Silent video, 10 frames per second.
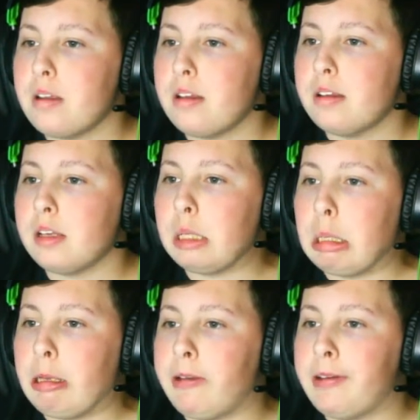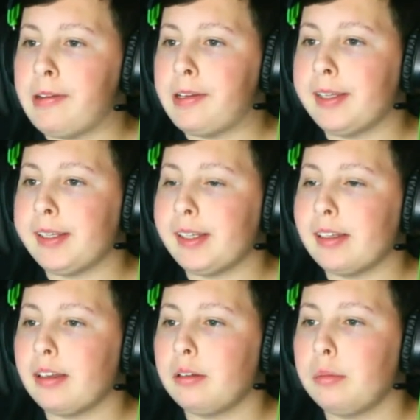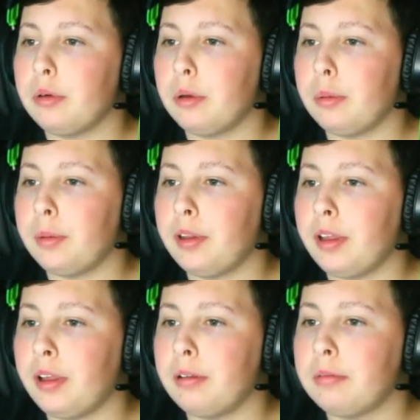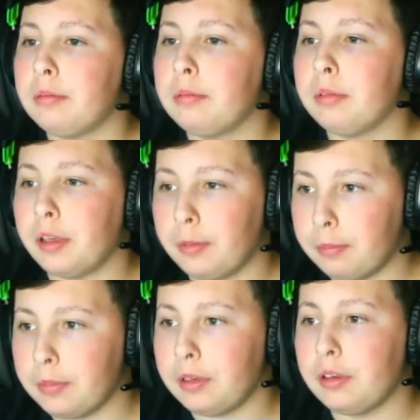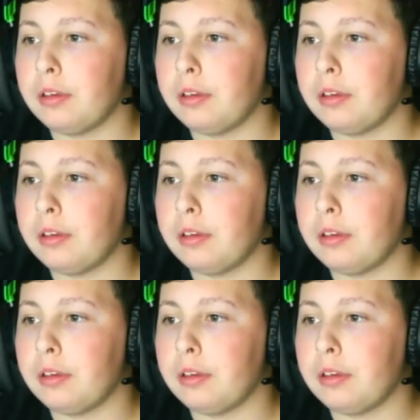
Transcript: it. Probably that. Yep, indeed.